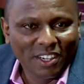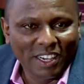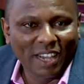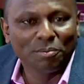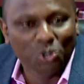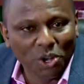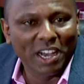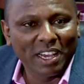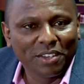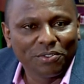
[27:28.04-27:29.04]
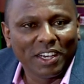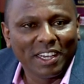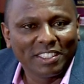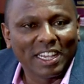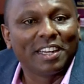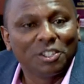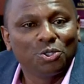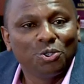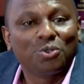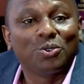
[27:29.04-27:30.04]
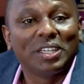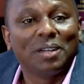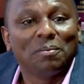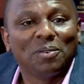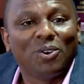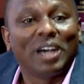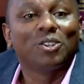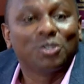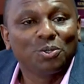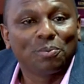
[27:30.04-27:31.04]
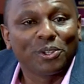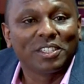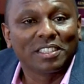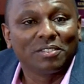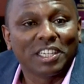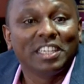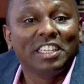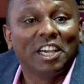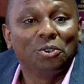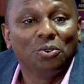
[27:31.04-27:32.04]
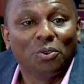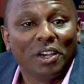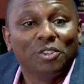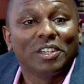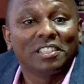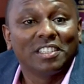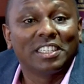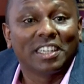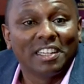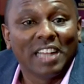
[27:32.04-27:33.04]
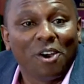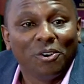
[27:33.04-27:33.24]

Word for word: I am sure if I challenge you, you could name one or two projects very near you where you are seated now.